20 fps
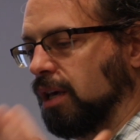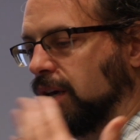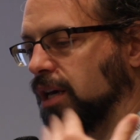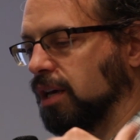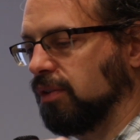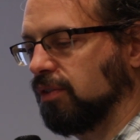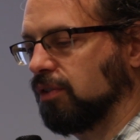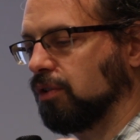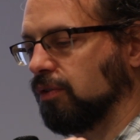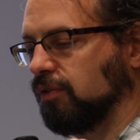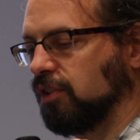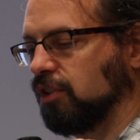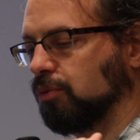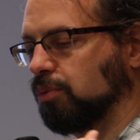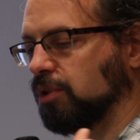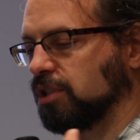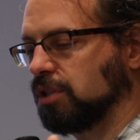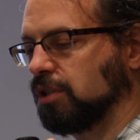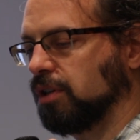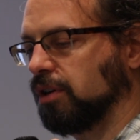And so this
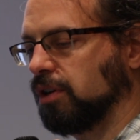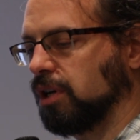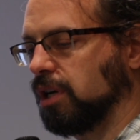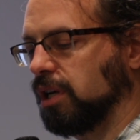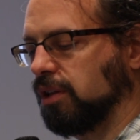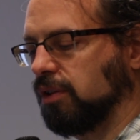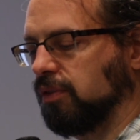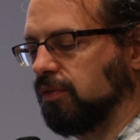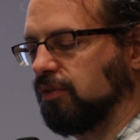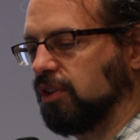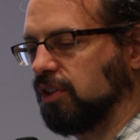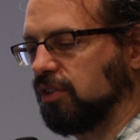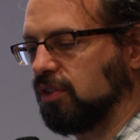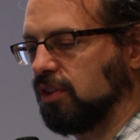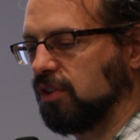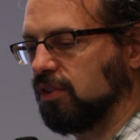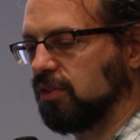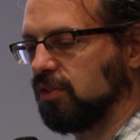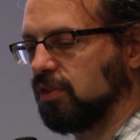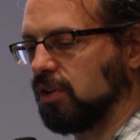was the, and this
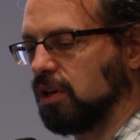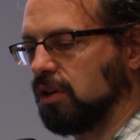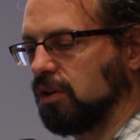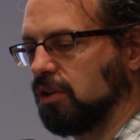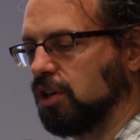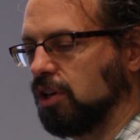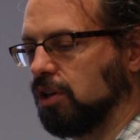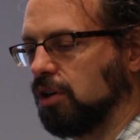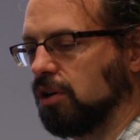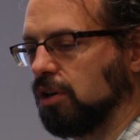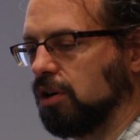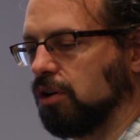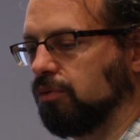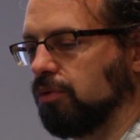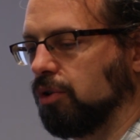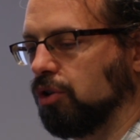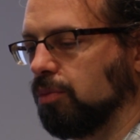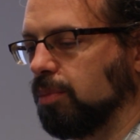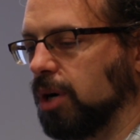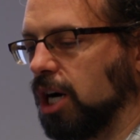is here a
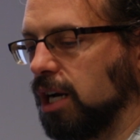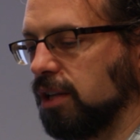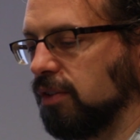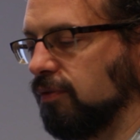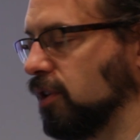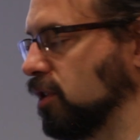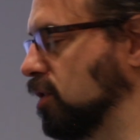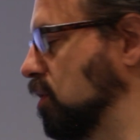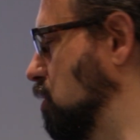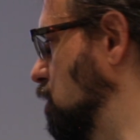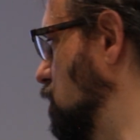robot, was